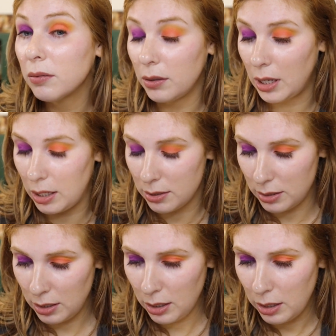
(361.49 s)

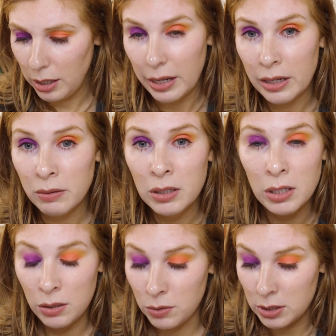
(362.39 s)
Nice. And then I'm going to
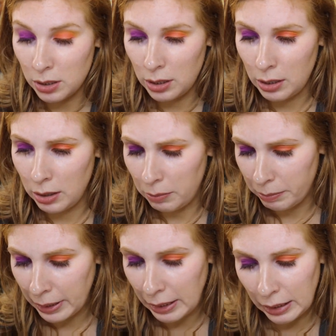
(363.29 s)
use
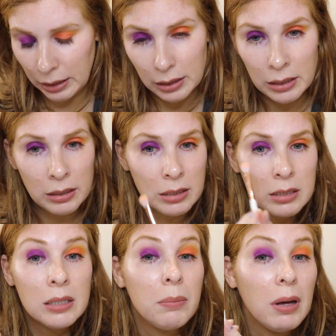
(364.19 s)
pink
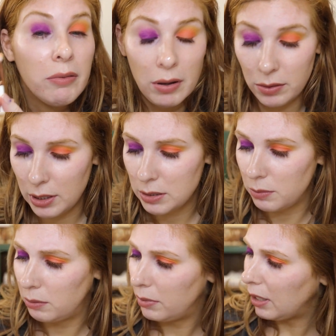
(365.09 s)
to buff out this
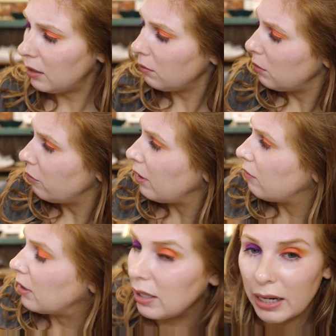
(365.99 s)
one, but I don't know if I
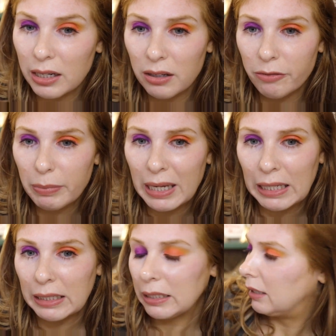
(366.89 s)
have a light enough
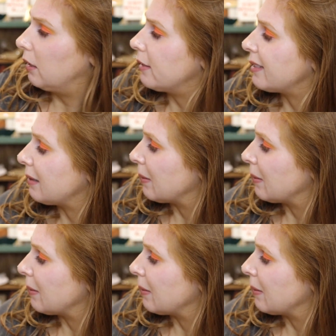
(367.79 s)
pink in this.